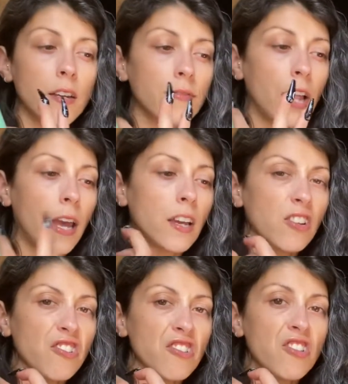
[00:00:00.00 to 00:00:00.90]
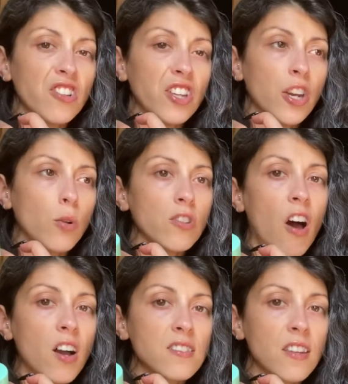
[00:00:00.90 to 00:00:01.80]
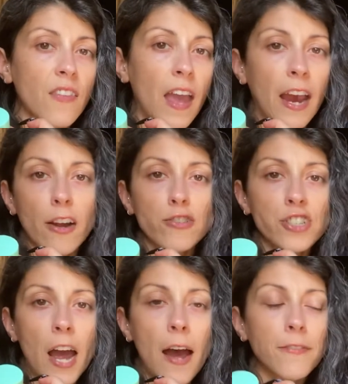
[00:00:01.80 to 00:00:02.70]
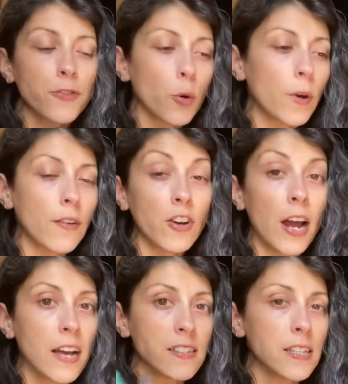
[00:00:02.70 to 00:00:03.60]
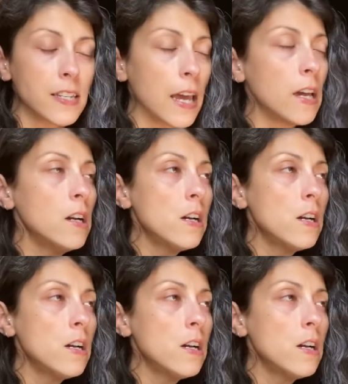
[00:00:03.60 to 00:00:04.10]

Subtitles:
of locks in the hair shaft or whatever, as they say.